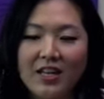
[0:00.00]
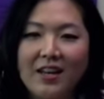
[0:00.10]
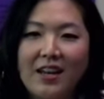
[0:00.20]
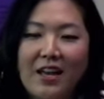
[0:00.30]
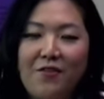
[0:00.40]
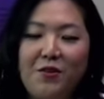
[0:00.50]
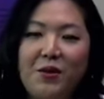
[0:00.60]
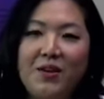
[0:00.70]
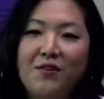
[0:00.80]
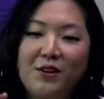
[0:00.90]
and if you
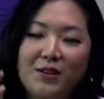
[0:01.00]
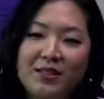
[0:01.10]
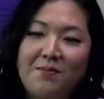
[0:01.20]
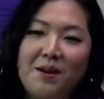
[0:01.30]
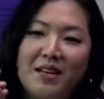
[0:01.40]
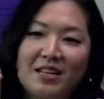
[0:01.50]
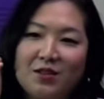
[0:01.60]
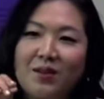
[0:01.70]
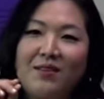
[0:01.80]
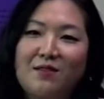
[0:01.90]
give her some money, she
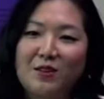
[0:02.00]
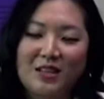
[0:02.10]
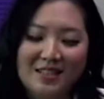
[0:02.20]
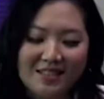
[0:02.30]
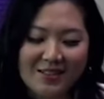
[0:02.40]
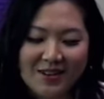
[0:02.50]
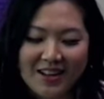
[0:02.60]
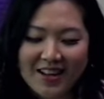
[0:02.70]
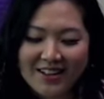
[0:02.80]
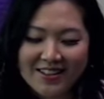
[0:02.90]
will give treats to her
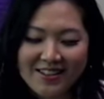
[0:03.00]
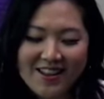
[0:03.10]
cats.